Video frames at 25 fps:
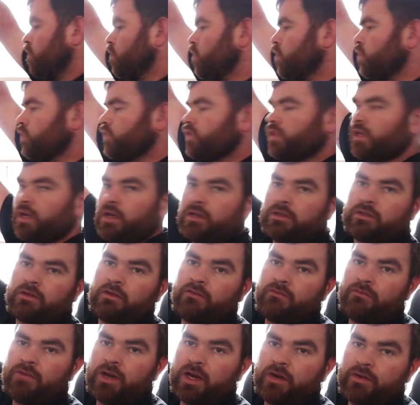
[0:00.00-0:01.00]
Water,
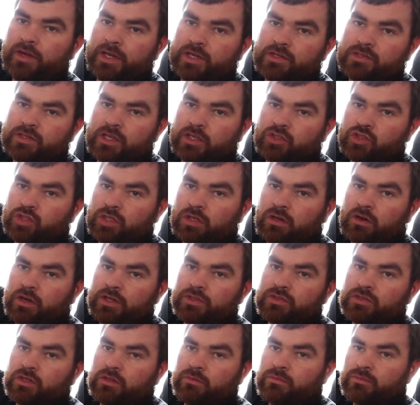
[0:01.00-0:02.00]
very essential
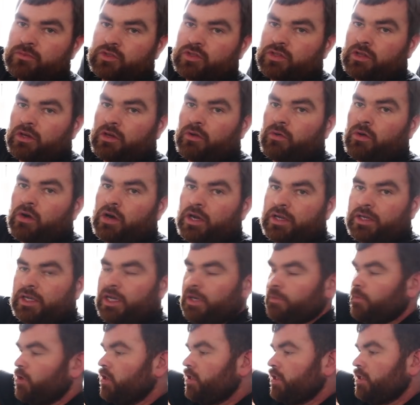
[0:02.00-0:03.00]
item, so I
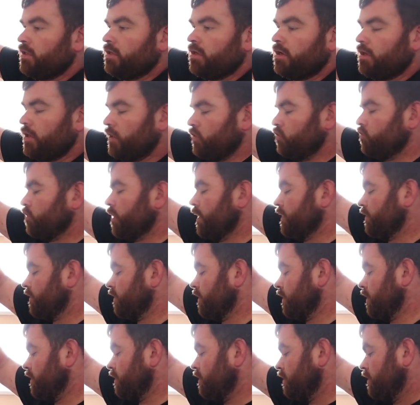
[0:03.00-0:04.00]
keep one in the
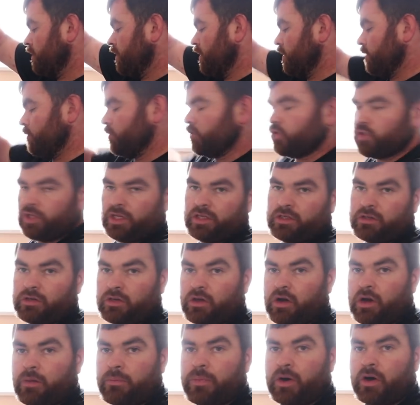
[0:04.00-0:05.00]
hydrator, which then
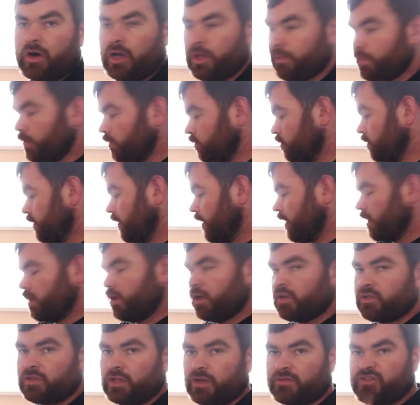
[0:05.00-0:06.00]
you've got a pipe and all that
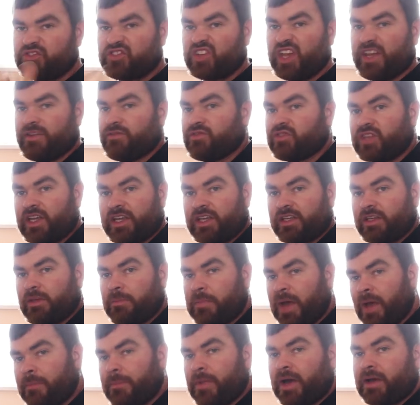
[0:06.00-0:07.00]
kind of stuff, to save taking
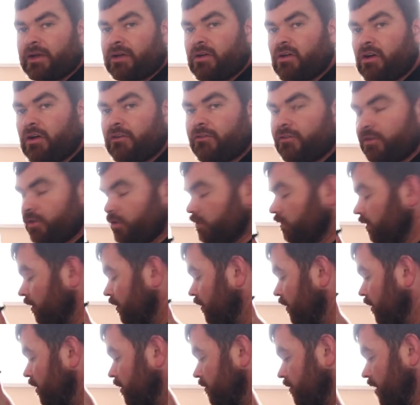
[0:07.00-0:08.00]
your backpack off and
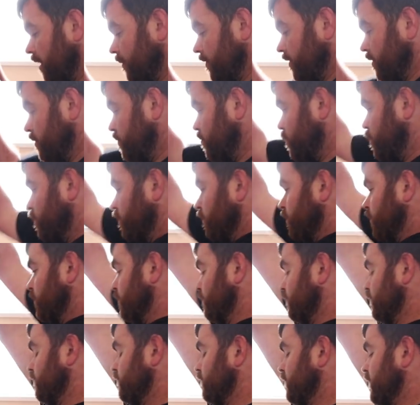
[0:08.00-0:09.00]
grabbing your
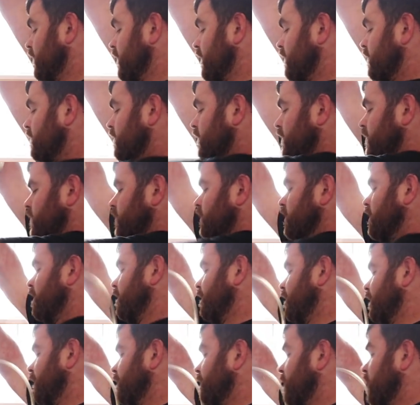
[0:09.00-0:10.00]
water and all that kind of
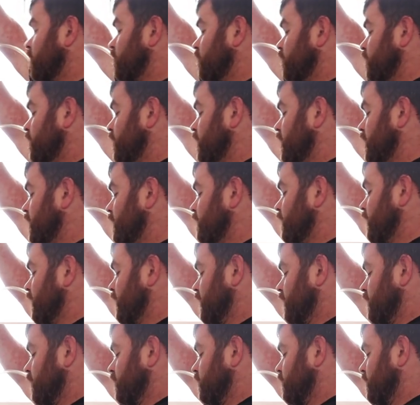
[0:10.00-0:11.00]
stuff. Really,
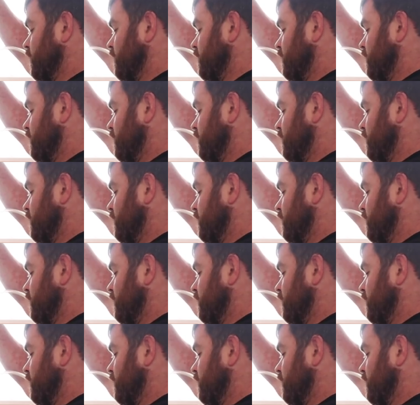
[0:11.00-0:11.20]
really good